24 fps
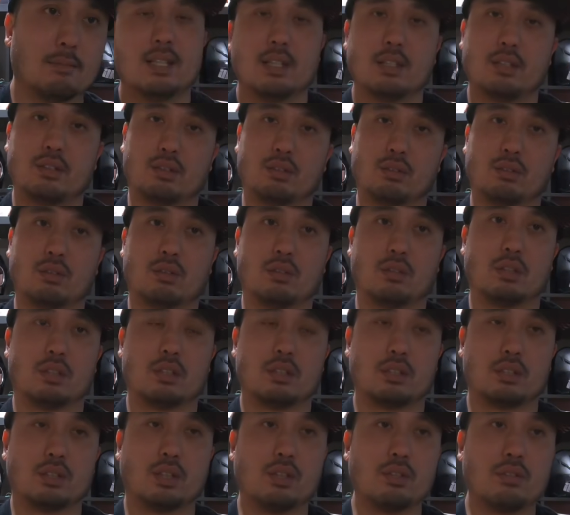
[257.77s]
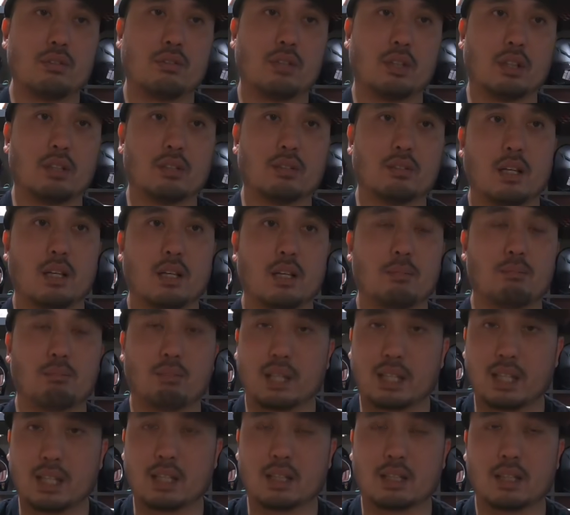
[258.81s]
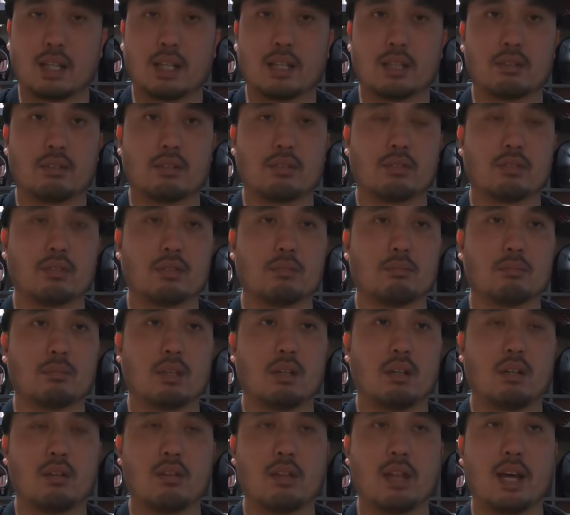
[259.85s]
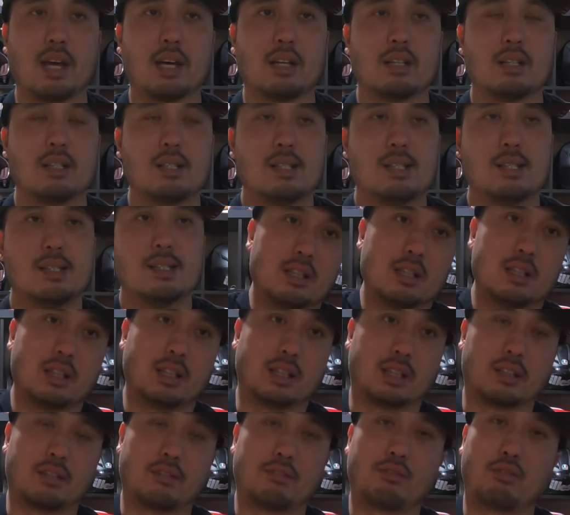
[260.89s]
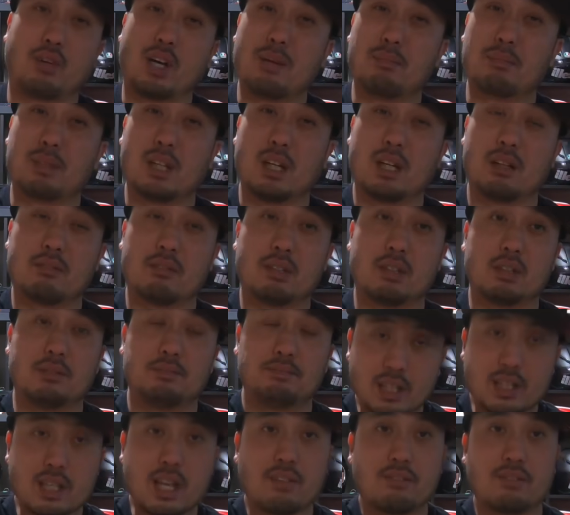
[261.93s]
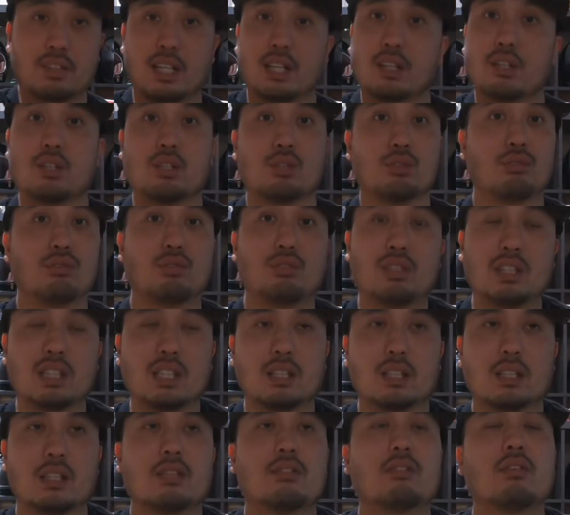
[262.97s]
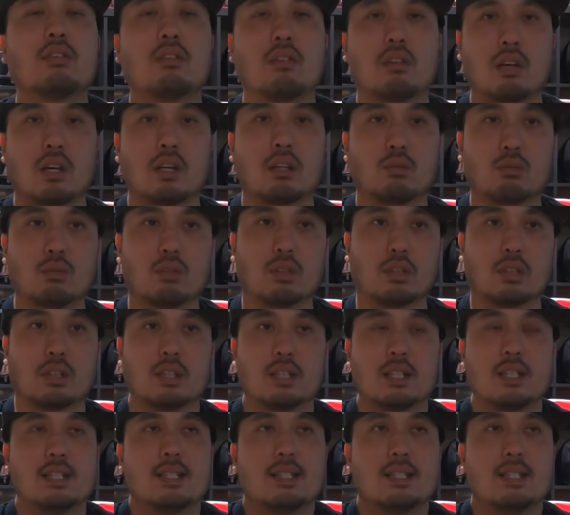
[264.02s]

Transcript: your turn signal, braking light system, all that, like a frame cover. You have to get a new seat. It's a lot of work.